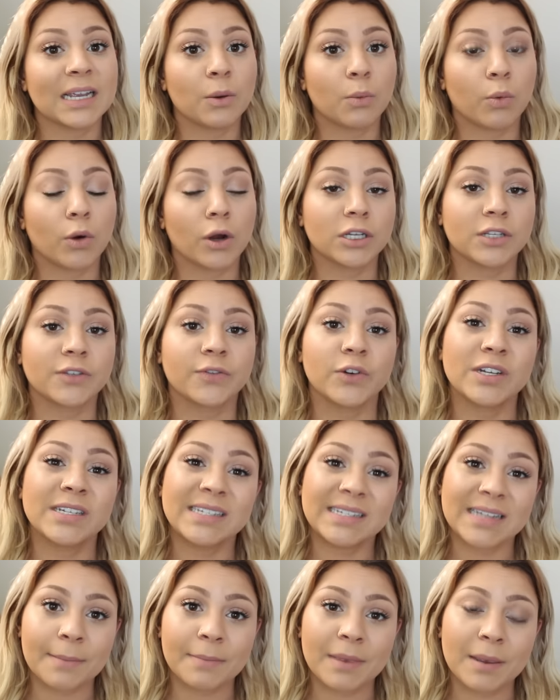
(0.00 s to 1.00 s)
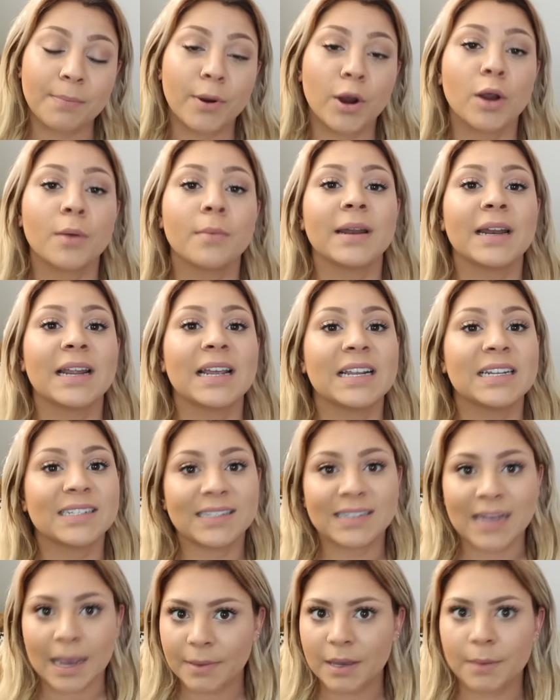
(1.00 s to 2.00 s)
it works for
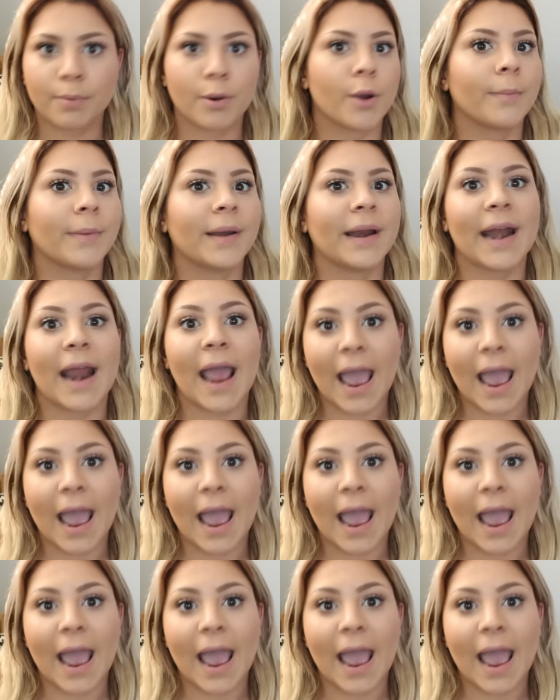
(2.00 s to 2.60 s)
semi-permanent, demi-permanent,